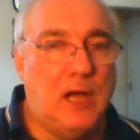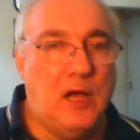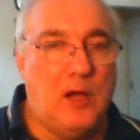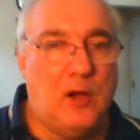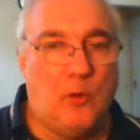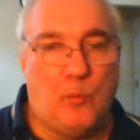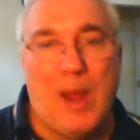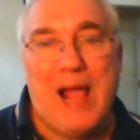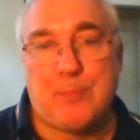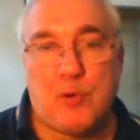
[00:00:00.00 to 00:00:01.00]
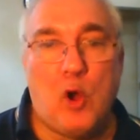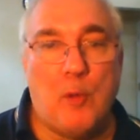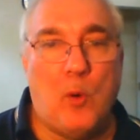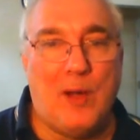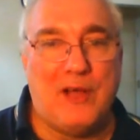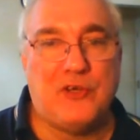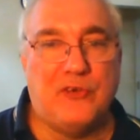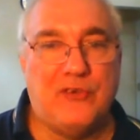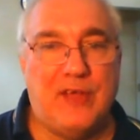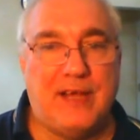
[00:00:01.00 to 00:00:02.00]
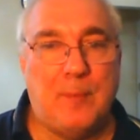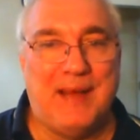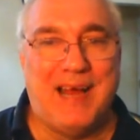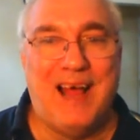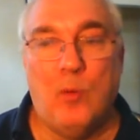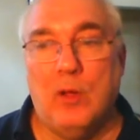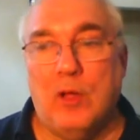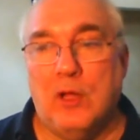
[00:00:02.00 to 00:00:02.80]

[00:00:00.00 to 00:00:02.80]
a Rock promo, I should say, coming out.